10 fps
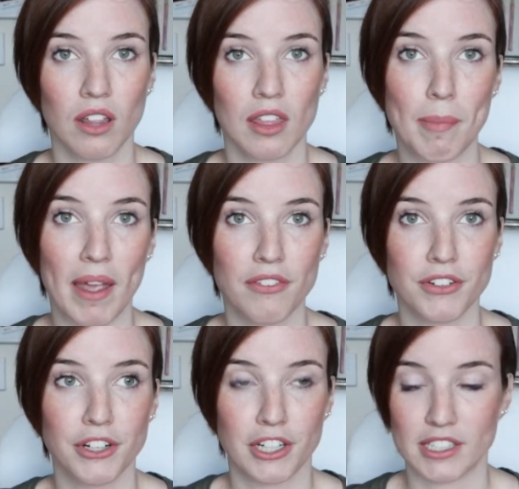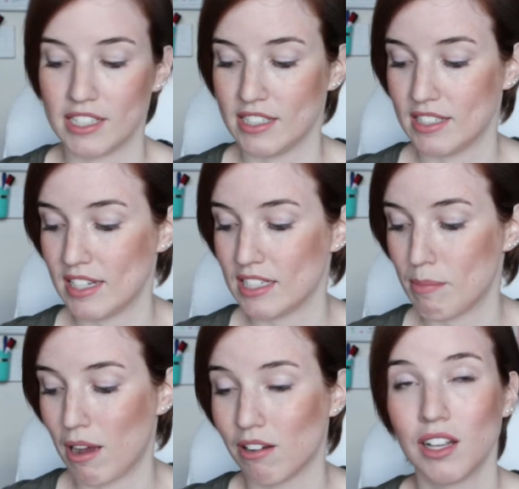the pay for nurses is
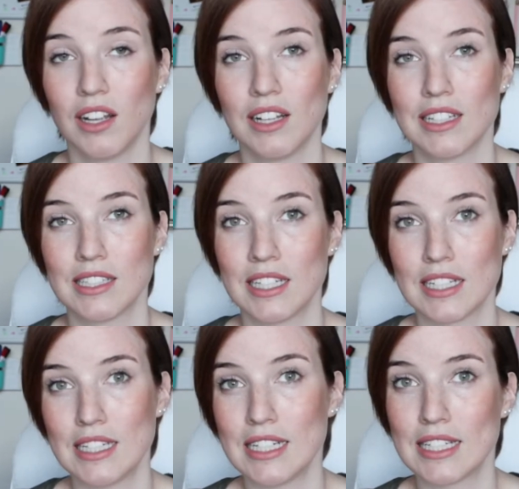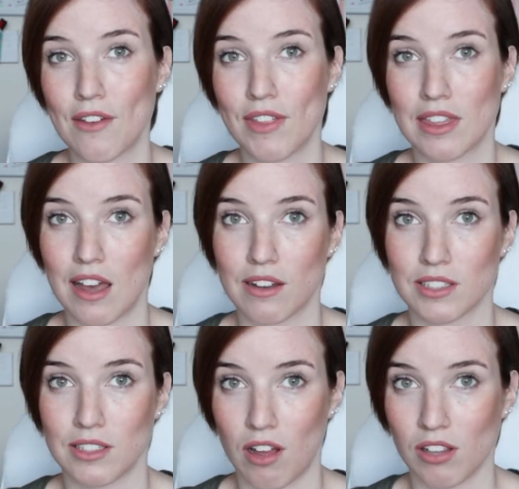about
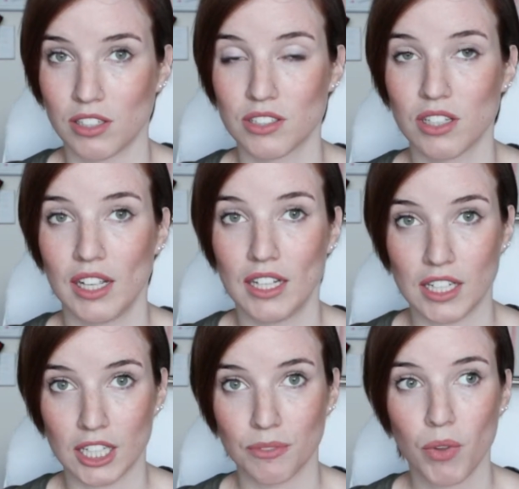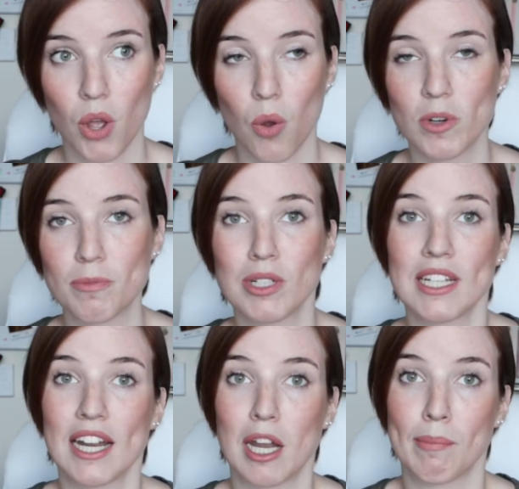$67,000 a year, which puts
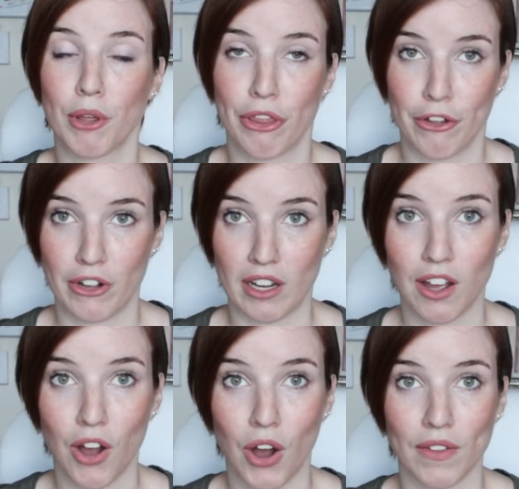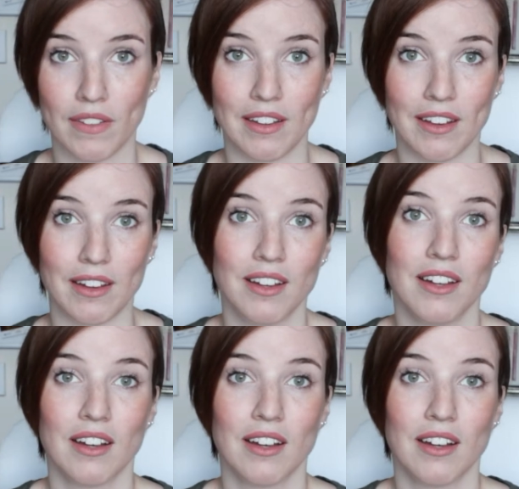it at number 30 on the